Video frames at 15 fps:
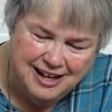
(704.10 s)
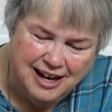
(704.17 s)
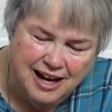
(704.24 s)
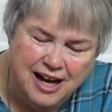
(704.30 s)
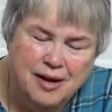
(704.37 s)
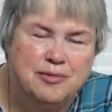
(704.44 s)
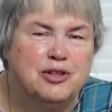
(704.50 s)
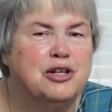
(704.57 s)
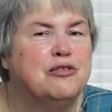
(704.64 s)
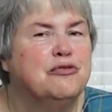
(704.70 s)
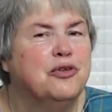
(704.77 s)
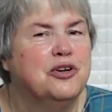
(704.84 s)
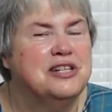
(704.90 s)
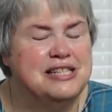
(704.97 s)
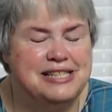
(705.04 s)
I'm looking
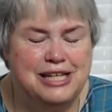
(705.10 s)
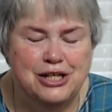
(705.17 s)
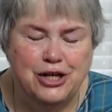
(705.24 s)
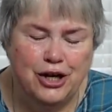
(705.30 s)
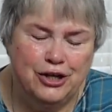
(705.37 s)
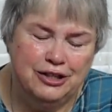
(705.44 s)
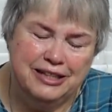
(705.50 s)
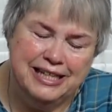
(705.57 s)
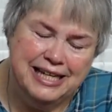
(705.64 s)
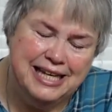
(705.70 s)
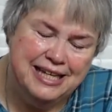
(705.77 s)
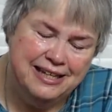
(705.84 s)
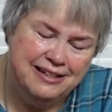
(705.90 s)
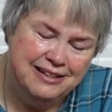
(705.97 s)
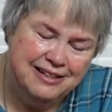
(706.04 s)
forward to seeing Carly
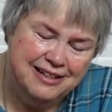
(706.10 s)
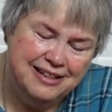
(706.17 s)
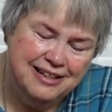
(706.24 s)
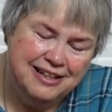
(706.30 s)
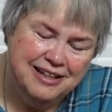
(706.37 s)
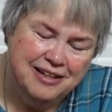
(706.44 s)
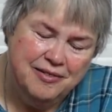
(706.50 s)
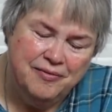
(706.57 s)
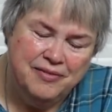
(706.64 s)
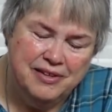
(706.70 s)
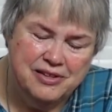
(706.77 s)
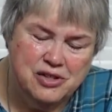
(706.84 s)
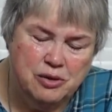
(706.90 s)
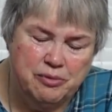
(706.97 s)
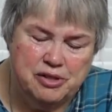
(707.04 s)
again.
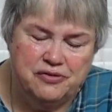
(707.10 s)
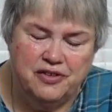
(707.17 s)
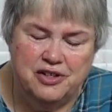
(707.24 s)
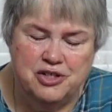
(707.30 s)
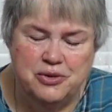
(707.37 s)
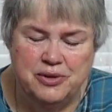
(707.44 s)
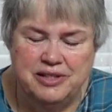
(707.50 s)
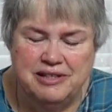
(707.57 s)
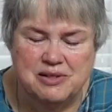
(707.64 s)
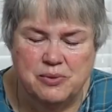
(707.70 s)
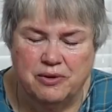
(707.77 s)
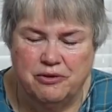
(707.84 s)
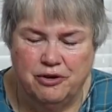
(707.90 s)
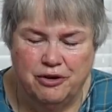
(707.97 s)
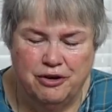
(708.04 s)
So much fun doing these
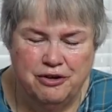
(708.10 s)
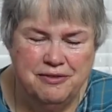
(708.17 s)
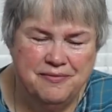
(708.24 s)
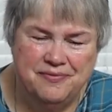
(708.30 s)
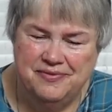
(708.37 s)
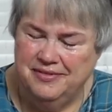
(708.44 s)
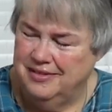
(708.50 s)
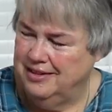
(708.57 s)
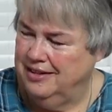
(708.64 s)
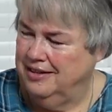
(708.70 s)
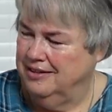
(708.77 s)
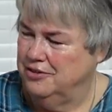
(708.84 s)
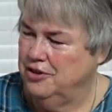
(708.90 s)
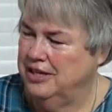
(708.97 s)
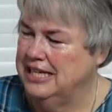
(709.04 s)
with her
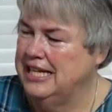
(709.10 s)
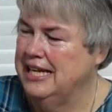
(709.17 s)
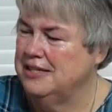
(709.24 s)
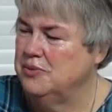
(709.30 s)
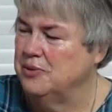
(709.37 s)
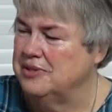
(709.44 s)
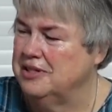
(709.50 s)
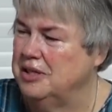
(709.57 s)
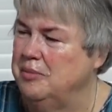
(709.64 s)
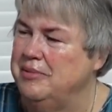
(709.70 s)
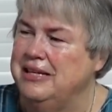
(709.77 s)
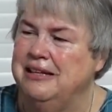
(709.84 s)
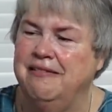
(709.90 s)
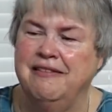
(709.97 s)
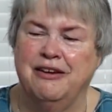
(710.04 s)
I'm trying to guess what's going to
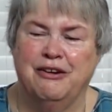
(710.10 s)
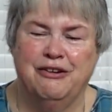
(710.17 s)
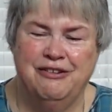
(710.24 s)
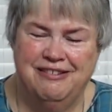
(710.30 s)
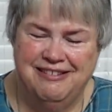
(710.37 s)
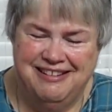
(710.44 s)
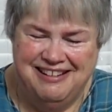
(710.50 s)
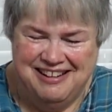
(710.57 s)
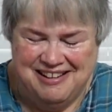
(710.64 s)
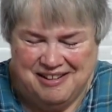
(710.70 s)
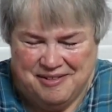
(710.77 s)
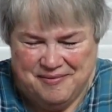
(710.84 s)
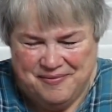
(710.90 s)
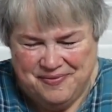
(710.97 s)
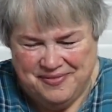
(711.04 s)
be in there.
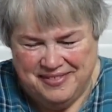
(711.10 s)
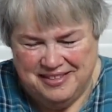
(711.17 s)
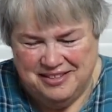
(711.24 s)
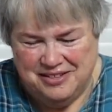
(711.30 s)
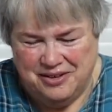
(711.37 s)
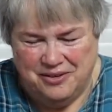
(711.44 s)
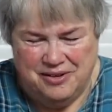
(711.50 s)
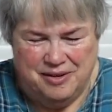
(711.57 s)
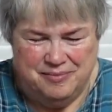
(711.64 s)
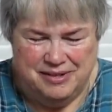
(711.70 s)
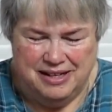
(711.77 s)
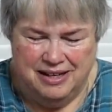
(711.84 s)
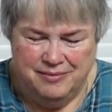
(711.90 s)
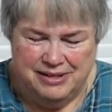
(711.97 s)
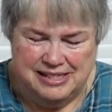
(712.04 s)
So I'm,
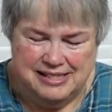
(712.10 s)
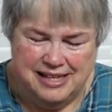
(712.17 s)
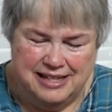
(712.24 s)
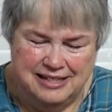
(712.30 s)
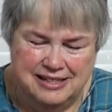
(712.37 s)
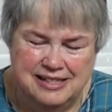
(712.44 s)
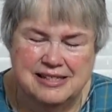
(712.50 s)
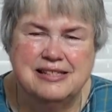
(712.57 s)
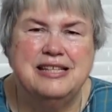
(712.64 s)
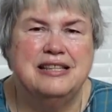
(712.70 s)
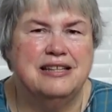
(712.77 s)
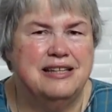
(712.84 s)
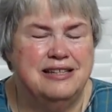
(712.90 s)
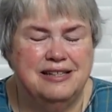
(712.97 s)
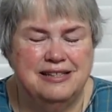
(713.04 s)
I'm excited to see
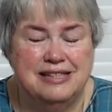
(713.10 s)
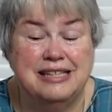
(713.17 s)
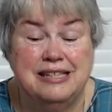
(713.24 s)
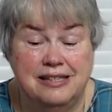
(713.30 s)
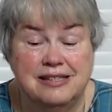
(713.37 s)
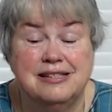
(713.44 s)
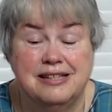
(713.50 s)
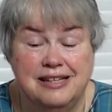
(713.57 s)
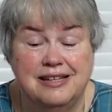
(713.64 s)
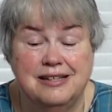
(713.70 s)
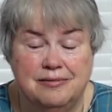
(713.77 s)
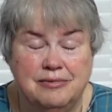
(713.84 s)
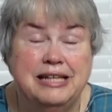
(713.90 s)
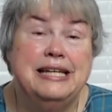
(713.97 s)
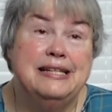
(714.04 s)
the kids, the kids
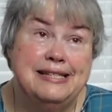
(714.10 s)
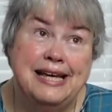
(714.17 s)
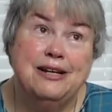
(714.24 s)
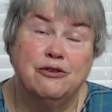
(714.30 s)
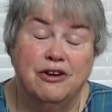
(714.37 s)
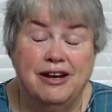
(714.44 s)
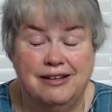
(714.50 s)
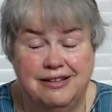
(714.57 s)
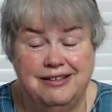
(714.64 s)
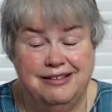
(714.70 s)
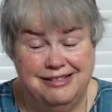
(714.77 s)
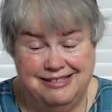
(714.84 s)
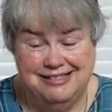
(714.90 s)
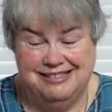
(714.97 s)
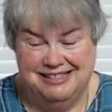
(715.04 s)
again, kids and
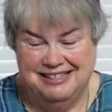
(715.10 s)
grandkids.